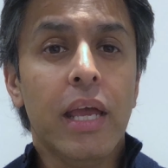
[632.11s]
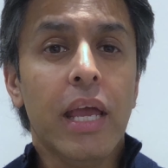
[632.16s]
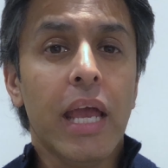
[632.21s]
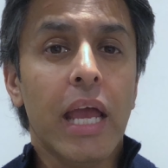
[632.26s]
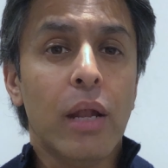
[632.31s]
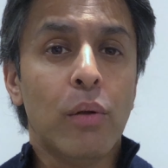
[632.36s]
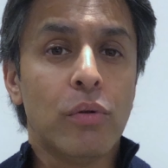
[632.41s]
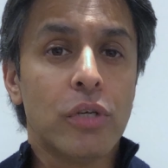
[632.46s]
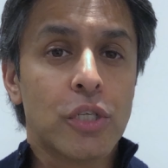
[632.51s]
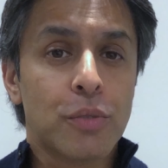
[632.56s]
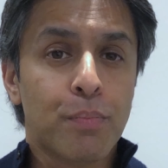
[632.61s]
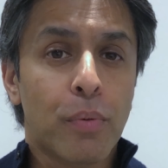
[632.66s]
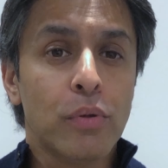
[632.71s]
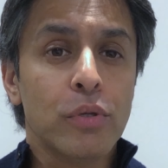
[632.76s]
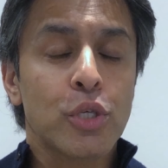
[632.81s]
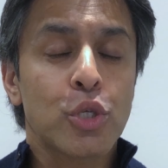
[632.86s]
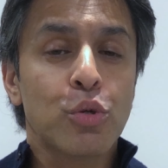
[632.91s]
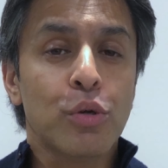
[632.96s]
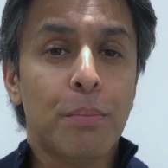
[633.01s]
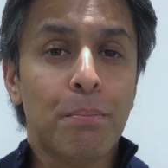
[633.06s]
in
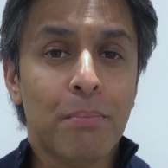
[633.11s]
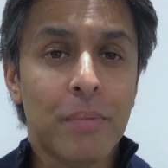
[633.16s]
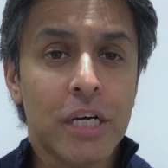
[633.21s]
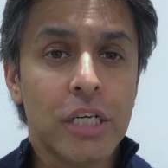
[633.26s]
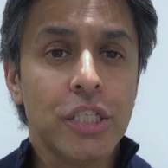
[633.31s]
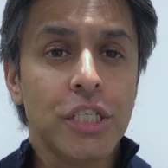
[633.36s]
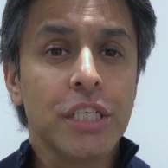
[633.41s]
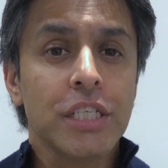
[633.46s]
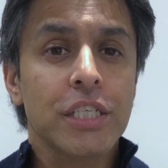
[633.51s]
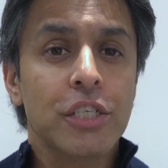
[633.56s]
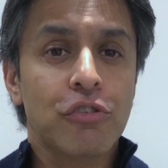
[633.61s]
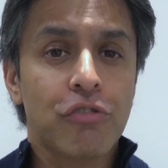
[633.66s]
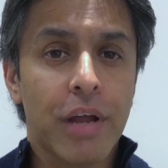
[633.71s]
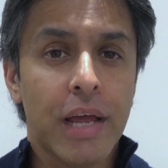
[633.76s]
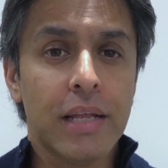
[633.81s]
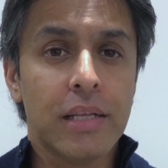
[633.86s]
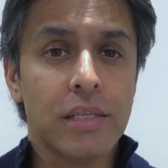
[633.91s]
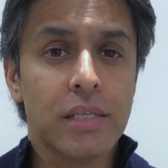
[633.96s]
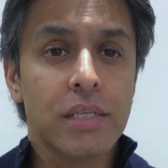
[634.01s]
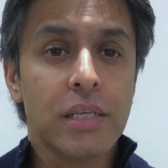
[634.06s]
response to emerging
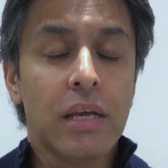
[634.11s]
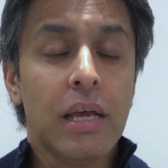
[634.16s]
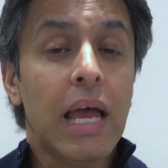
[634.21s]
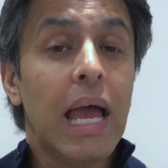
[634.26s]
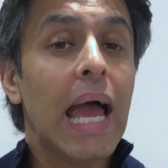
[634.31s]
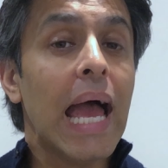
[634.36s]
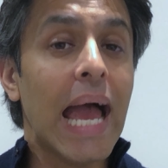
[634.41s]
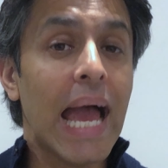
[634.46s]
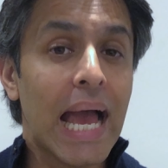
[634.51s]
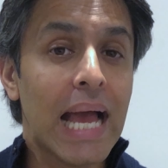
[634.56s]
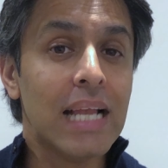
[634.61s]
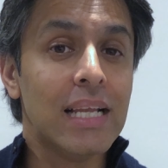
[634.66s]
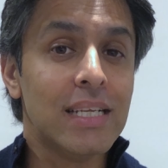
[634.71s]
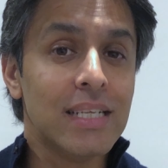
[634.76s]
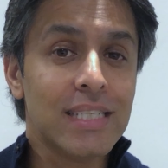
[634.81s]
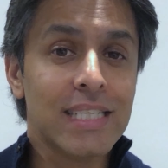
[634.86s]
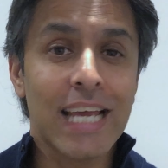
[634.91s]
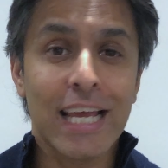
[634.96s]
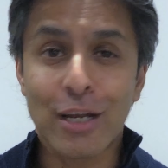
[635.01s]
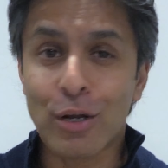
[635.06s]
trends and
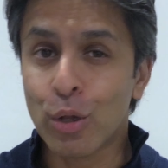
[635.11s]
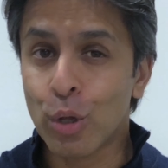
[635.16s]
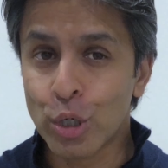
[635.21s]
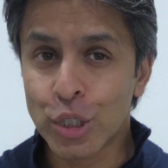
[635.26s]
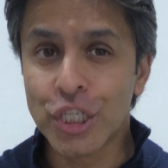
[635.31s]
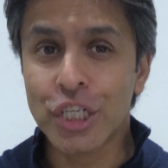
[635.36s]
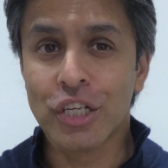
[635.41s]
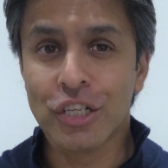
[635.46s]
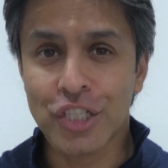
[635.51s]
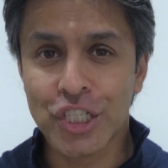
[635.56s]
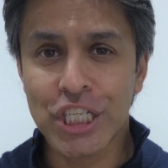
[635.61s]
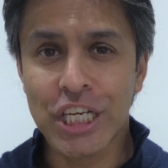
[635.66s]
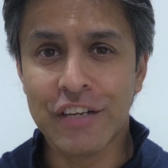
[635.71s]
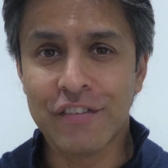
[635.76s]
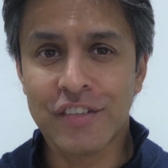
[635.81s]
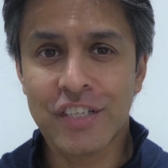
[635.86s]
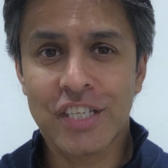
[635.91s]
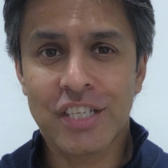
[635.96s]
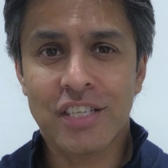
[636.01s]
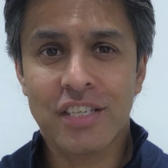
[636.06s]
technological
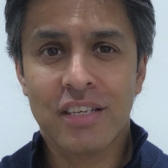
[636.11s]
shifts.